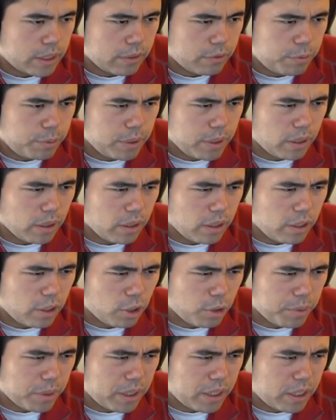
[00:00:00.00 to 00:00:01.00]
Okay, I have to be a
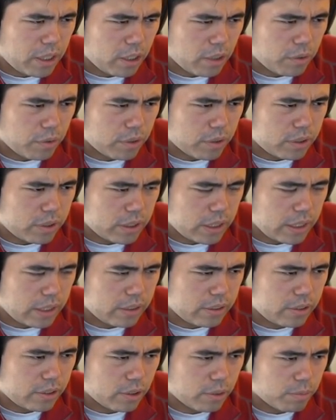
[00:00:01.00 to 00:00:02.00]
little bit careful. This knight
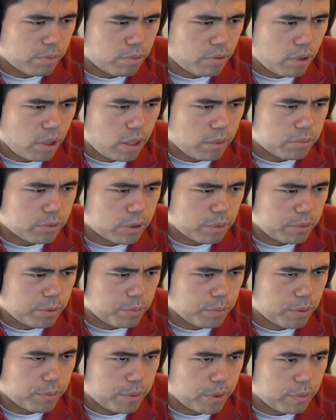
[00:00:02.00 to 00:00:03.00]
is still a problem. So I'm going to
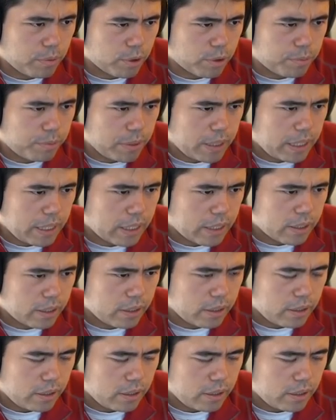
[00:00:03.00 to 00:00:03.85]
bring my rook back.